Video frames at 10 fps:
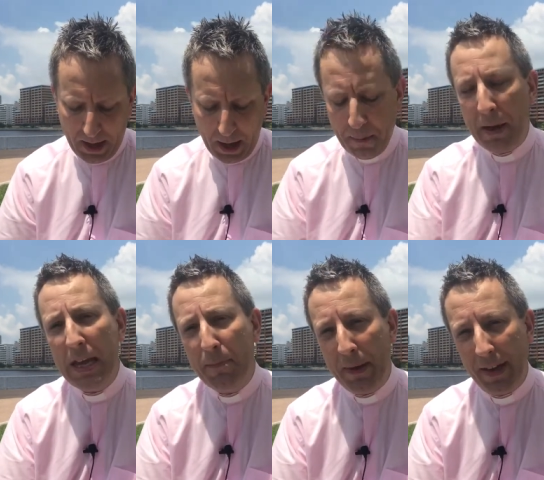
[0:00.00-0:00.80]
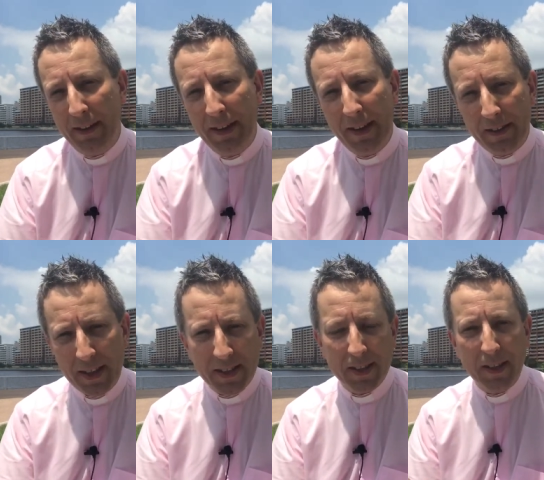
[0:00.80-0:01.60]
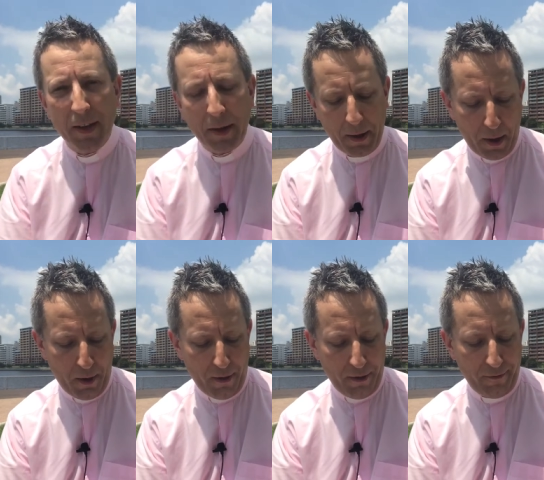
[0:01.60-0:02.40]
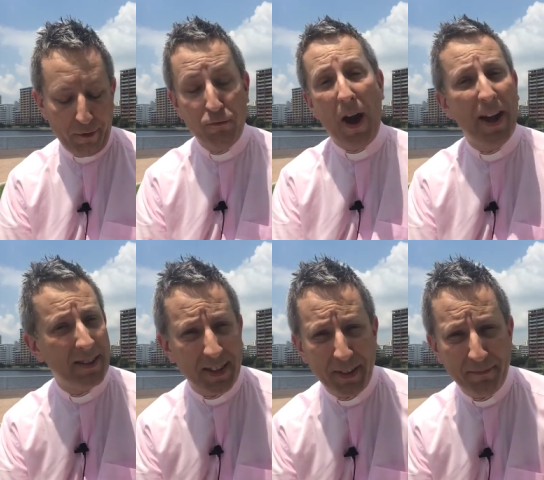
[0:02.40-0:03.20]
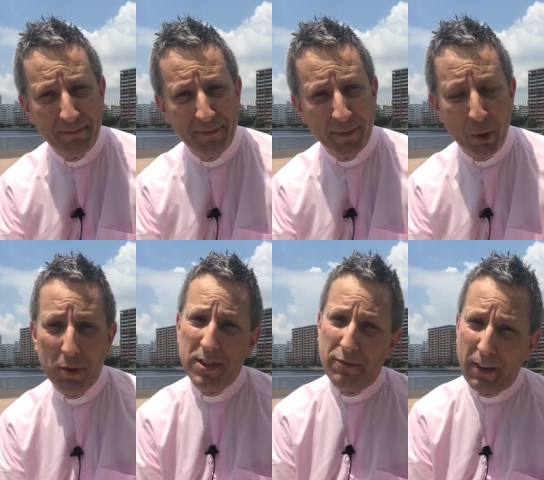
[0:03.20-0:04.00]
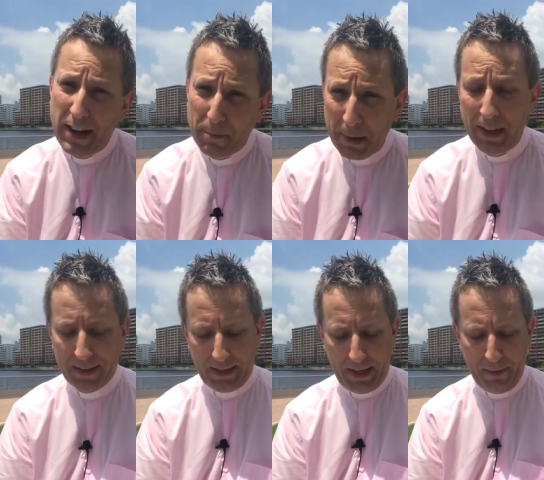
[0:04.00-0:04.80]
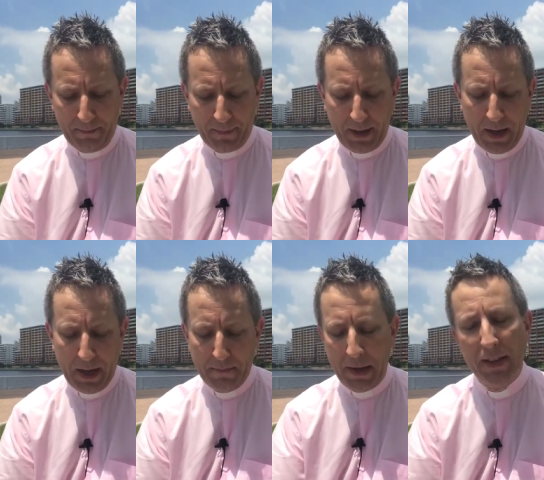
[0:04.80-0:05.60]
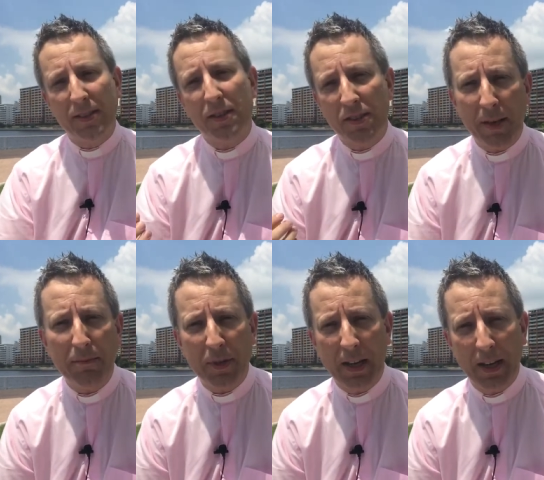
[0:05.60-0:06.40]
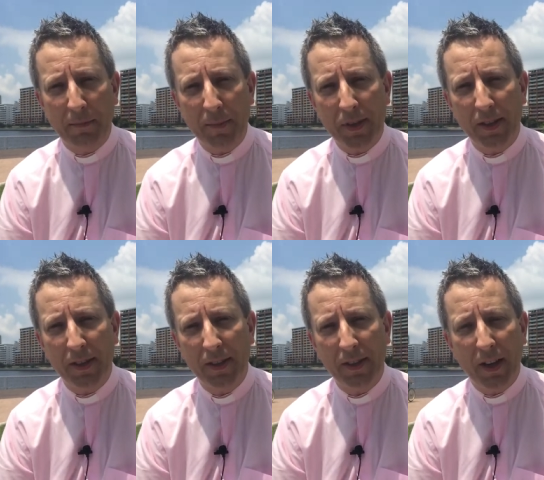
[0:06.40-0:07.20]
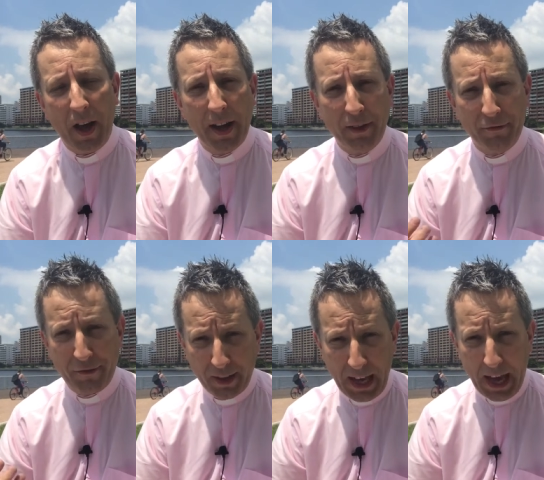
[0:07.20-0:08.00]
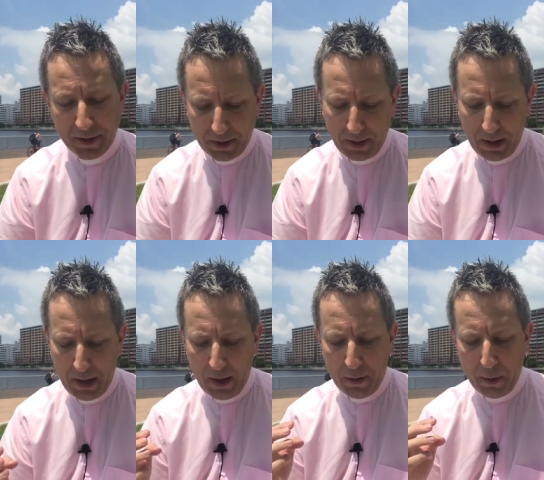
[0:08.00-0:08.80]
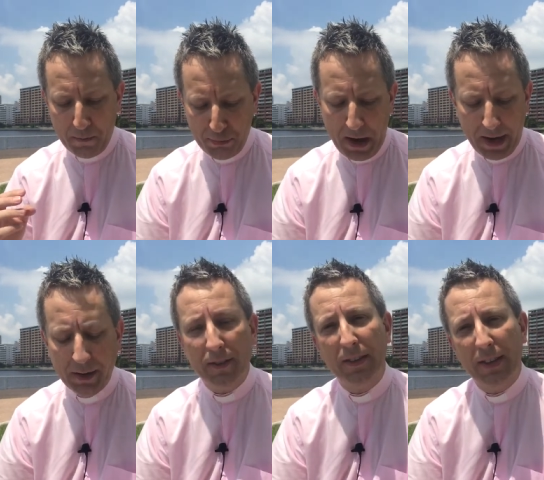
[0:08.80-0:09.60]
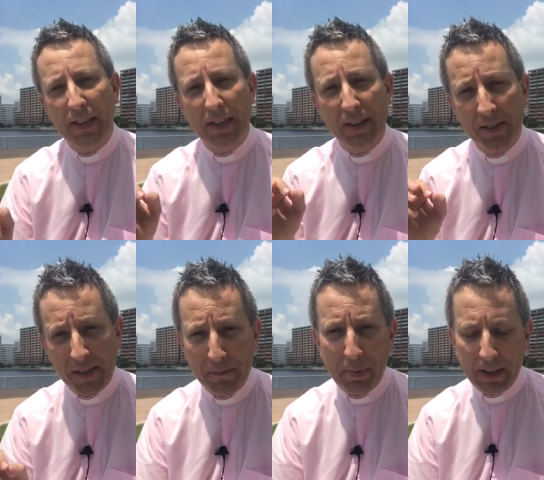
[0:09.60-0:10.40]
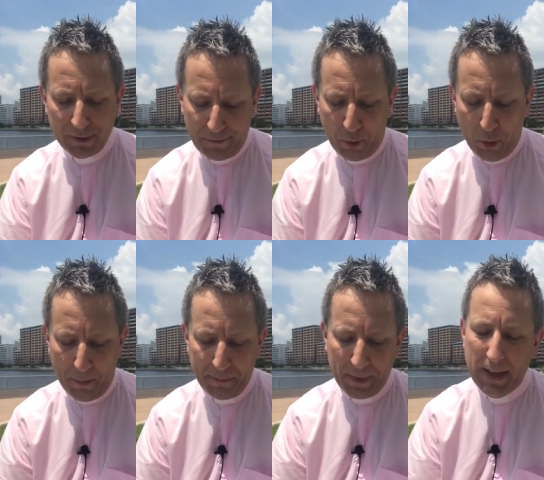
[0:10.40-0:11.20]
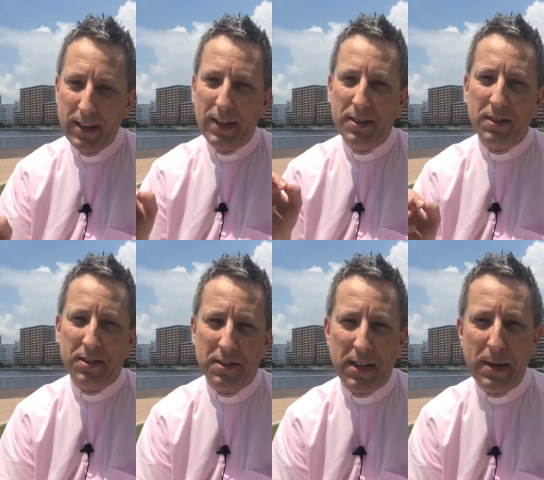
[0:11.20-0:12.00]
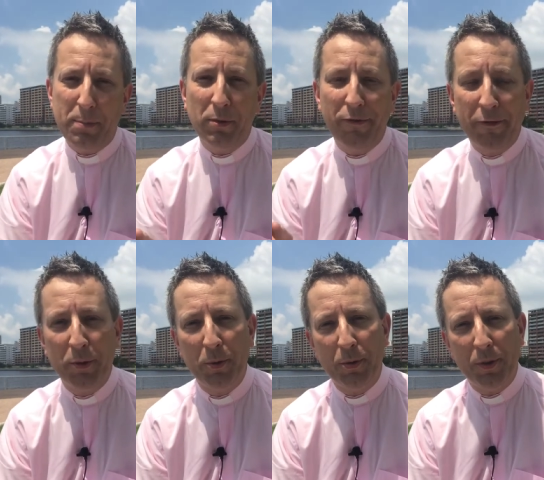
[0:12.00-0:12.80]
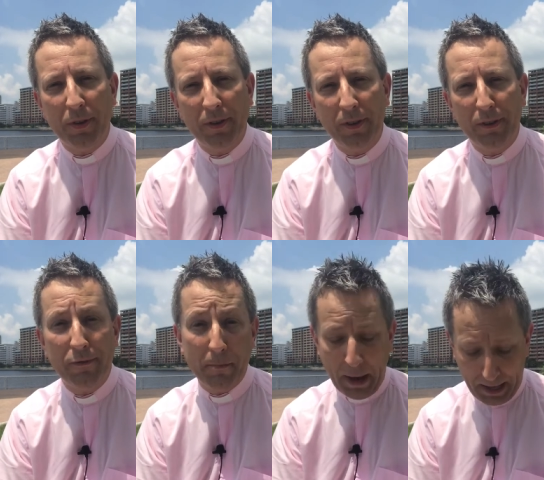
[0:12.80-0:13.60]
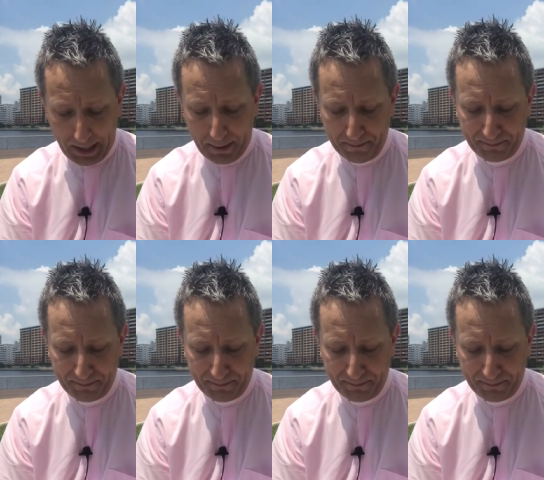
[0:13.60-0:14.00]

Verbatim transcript: And maybe this variety or this availability means that sometimes I can forget that bread, in its simplest form, is a staple food for many.